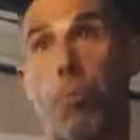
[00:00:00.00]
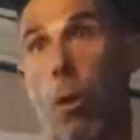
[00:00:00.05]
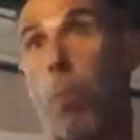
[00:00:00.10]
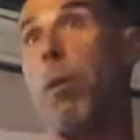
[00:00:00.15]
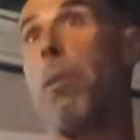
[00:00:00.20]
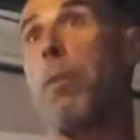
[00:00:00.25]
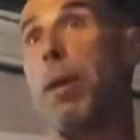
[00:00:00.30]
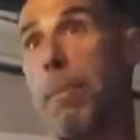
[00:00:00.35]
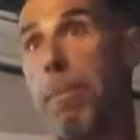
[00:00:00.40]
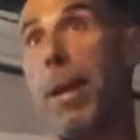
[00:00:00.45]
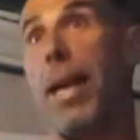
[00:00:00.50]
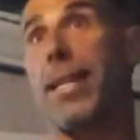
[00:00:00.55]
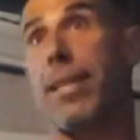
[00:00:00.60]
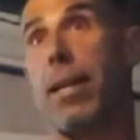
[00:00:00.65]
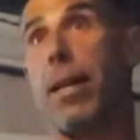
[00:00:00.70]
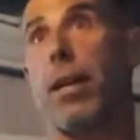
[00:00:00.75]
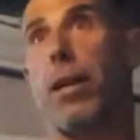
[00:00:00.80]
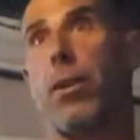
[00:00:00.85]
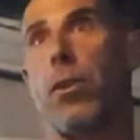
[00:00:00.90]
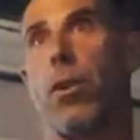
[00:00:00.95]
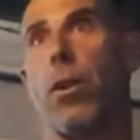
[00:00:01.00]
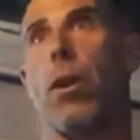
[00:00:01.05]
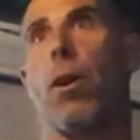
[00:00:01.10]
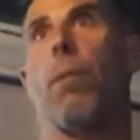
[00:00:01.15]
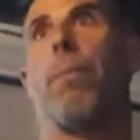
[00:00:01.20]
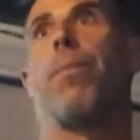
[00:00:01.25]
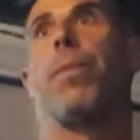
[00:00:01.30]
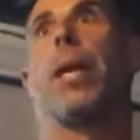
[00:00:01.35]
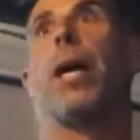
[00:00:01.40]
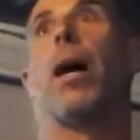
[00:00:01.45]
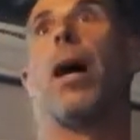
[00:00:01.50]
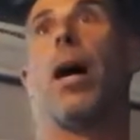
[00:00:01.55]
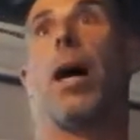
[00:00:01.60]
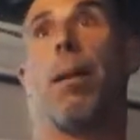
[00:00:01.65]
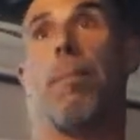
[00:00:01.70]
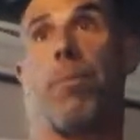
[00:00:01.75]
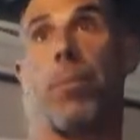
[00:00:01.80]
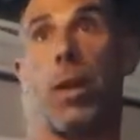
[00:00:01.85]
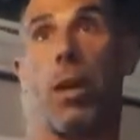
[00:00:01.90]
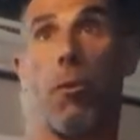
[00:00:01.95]
it's probably better, you know,
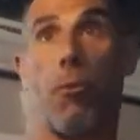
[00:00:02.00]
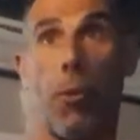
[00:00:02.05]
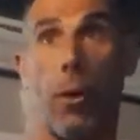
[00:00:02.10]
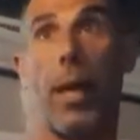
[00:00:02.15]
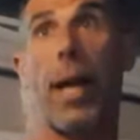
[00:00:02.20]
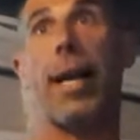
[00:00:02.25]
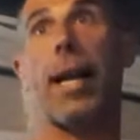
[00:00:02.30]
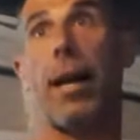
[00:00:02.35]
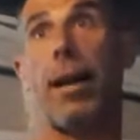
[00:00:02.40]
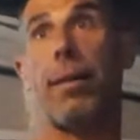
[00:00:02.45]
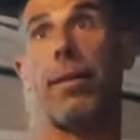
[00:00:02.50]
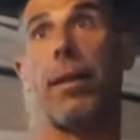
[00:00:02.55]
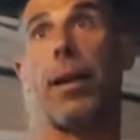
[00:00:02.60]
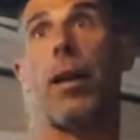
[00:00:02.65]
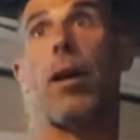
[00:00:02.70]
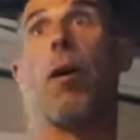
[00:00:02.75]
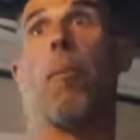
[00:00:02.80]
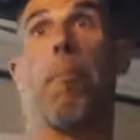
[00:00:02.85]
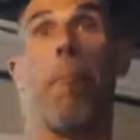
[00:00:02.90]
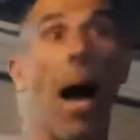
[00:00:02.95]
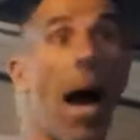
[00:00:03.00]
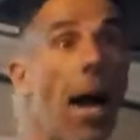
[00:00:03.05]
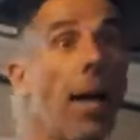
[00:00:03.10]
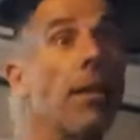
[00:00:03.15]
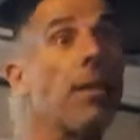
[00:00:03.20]
um, for that kind of thing.